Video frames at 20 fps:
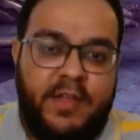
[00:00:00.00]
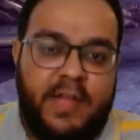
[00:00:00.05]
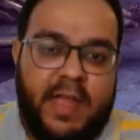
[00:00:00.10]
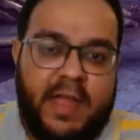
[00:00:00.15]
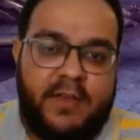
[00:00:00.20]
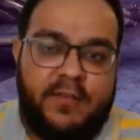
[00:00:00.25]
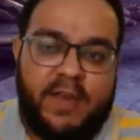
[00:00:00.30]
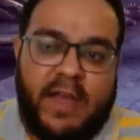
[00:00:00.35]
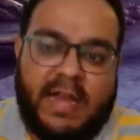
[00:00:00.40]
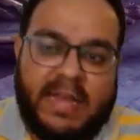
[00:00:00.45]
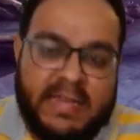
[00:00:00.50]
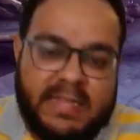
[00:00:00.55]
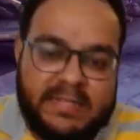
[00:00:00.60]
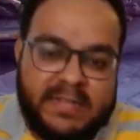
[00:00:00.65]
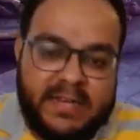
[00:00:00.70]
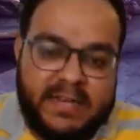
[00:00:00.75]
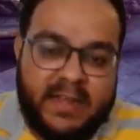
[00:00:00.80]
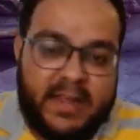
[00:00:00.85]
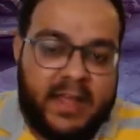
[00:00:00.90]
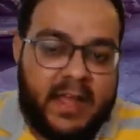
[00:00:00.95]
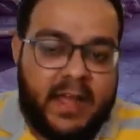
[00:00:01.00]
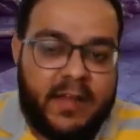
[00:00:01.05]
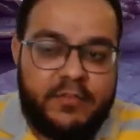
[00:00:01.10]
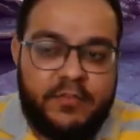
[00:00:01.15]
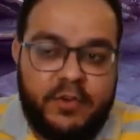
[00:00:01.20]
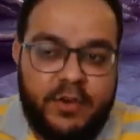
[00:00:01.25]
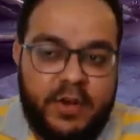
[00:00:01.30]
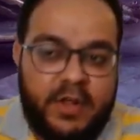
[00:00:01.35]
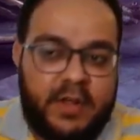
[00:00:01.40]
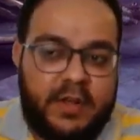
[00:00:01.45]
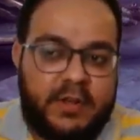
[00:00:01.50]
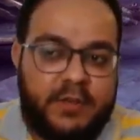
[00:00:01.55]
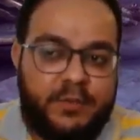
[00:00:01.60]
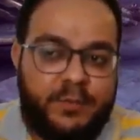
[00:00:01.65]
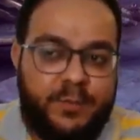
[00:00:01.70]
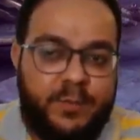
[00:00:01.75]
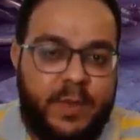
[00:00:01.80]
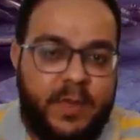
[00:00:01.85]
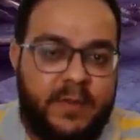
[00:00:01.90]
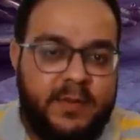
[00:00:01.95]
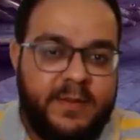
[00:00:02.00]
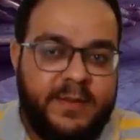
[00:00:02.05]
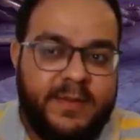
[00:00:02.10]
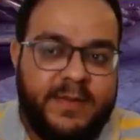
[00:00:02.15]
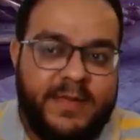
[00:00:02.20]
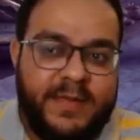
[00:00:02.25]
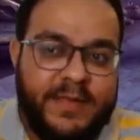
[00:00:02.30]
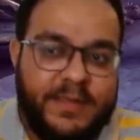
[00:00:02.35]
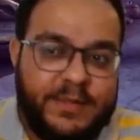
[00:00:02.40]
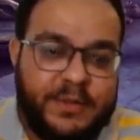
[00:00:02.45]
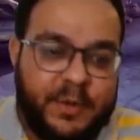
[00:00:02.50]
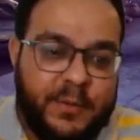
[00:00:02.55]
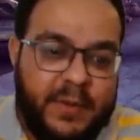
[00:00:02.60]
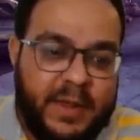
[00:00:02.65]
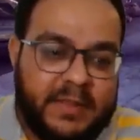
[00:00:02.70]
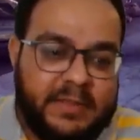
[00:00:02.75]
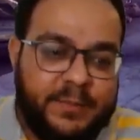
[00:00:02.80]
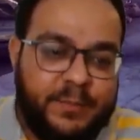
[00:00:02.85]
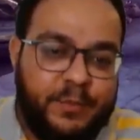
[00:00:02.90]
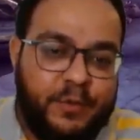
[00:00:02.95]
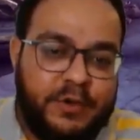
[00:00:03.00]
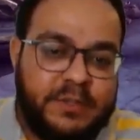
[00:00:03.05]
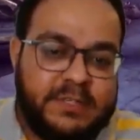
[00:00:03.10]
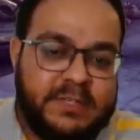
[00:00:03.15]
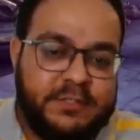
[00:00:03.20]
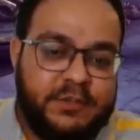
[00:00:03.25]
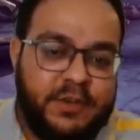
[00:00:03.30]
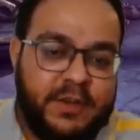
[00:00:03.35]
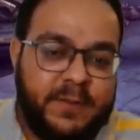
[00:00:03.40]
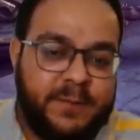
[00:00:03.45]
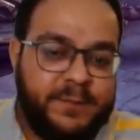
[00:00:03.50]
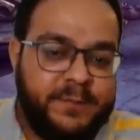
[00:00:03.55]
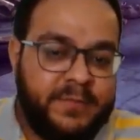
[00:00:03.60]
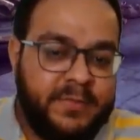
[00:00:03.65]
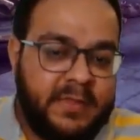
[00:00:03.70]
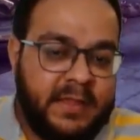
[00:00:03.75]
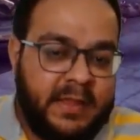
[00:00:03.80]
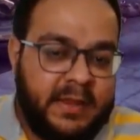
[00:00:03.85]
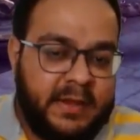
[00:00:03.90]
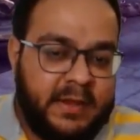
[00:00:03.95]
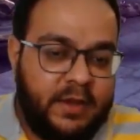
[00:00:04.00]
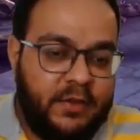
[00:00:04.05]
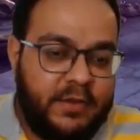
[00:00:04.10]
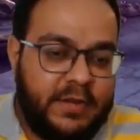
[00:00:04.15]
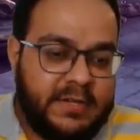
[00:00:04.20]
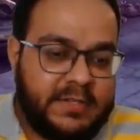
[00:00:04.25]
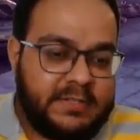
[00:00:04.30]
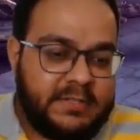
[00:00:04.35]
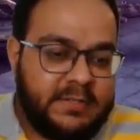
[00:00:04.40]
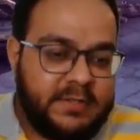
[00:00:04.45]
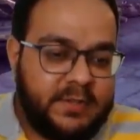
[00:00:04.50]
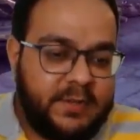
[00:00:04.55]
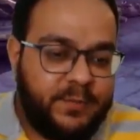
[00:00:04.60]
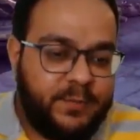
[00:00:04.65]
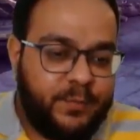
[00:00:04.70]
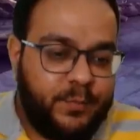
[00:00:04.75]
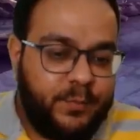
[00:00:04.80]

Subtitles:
And while he's hitting, I have to Ragi to throw back the poisons on him. Now here's the